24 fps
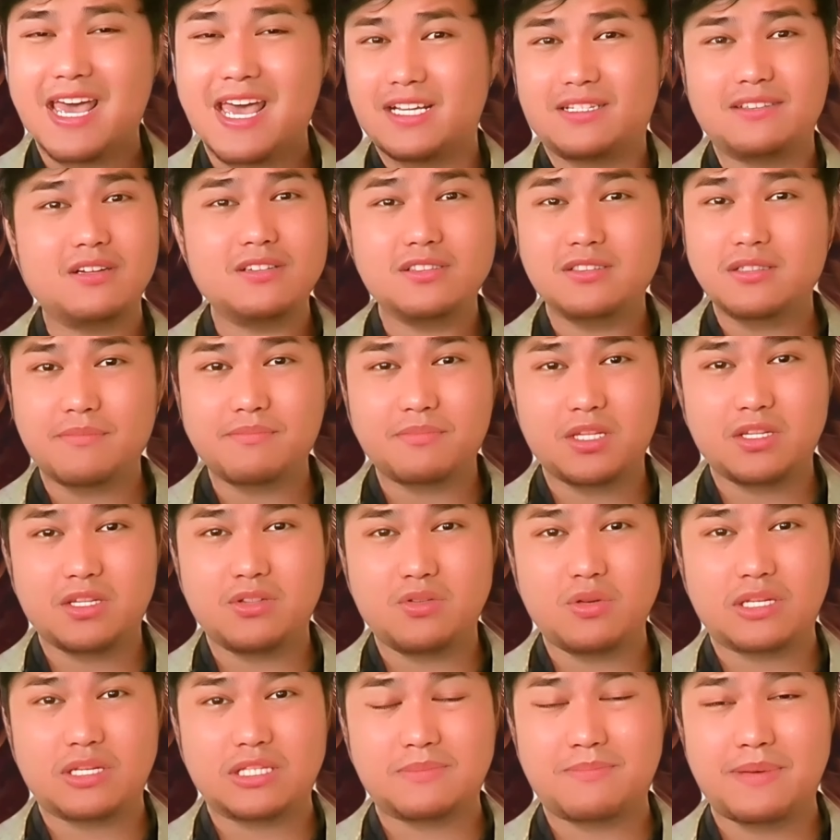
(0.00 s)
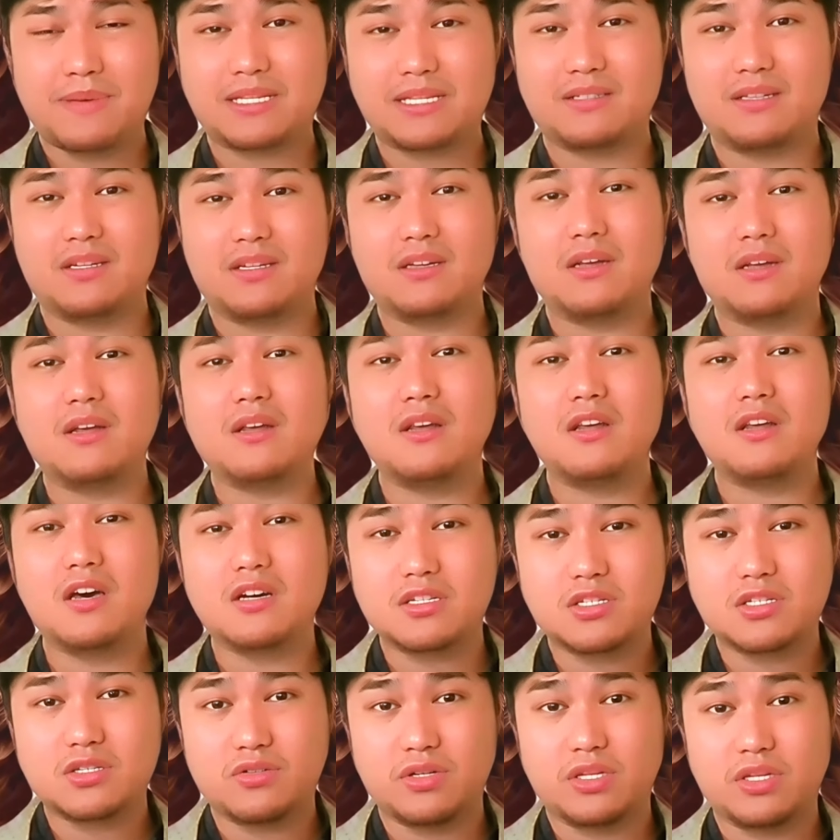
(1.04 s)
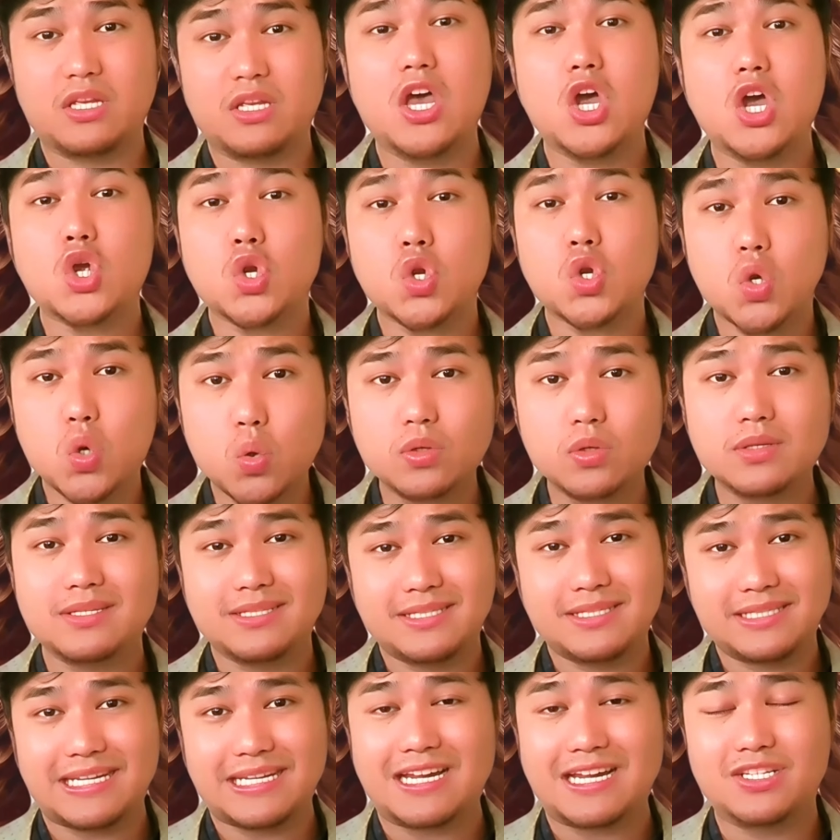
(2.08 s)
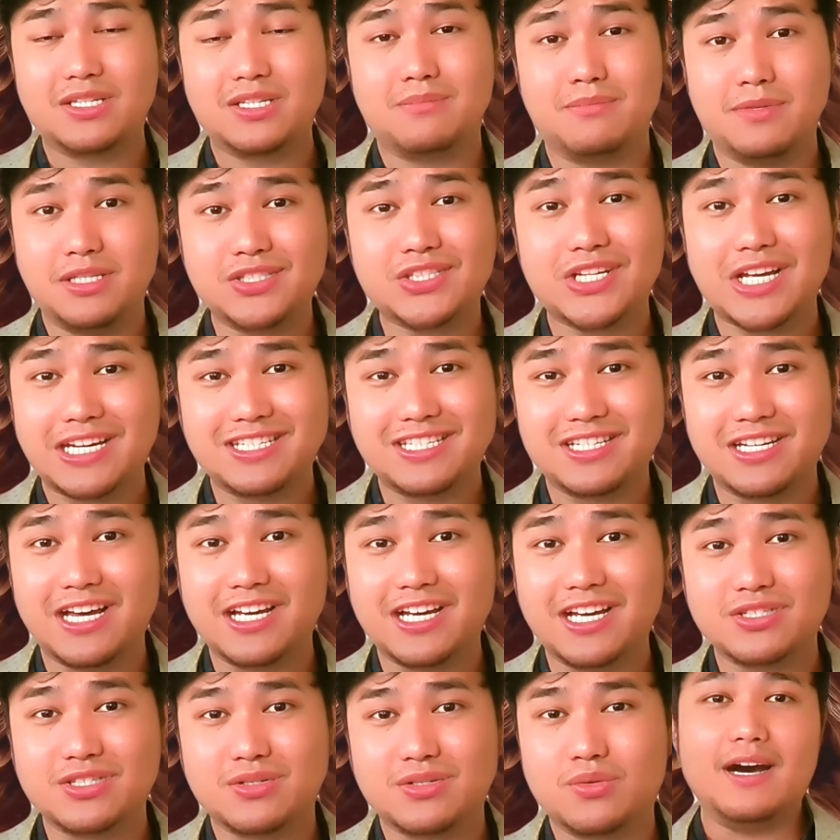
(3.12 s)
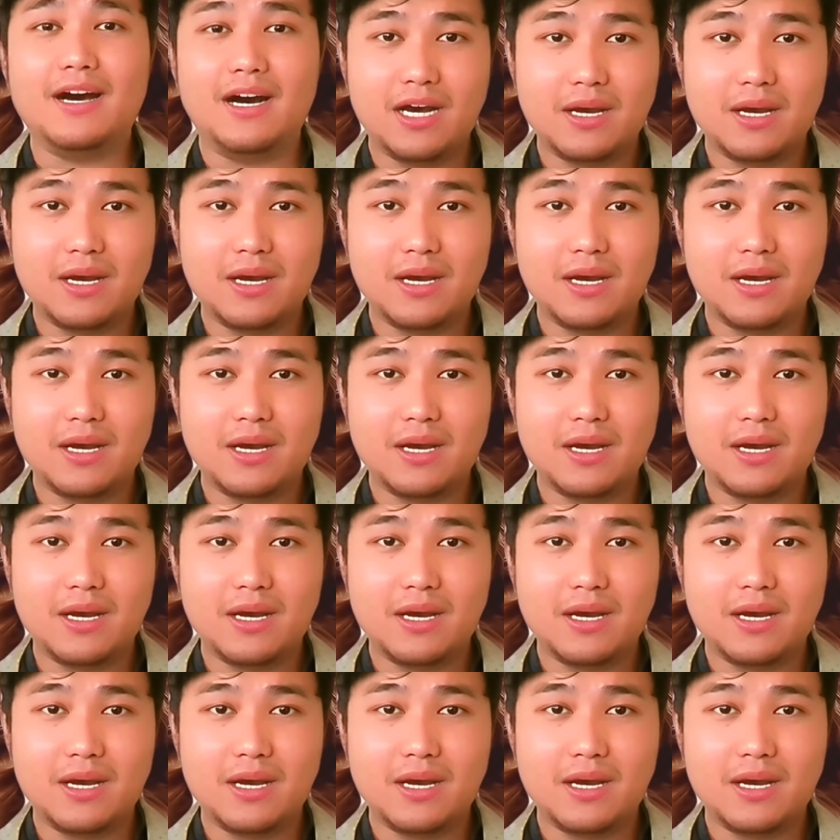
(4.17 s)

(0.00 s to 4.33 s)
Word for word: It's not something you expect in a luxury golden standard Miss Grand International.